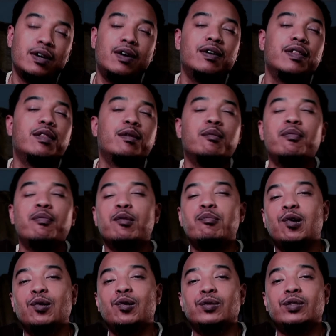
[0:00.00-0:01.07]
on the
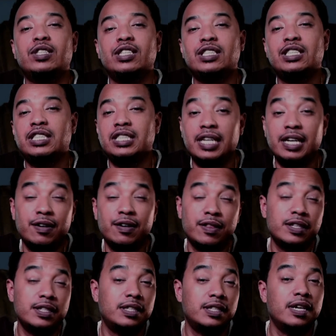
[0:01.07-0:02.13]
post, share
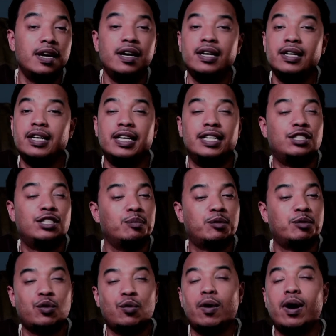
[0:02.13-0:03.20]
this, and
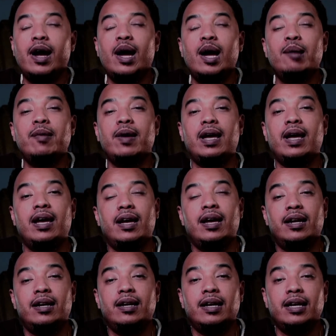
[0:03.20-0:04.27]
subscribe
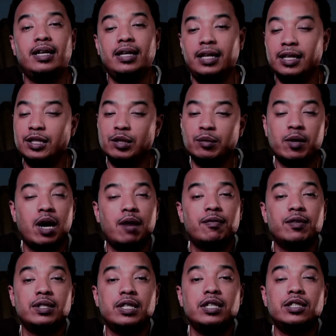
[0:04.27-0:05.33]
and get some
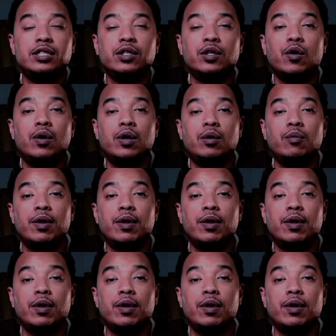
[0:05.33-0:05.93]
conversation going.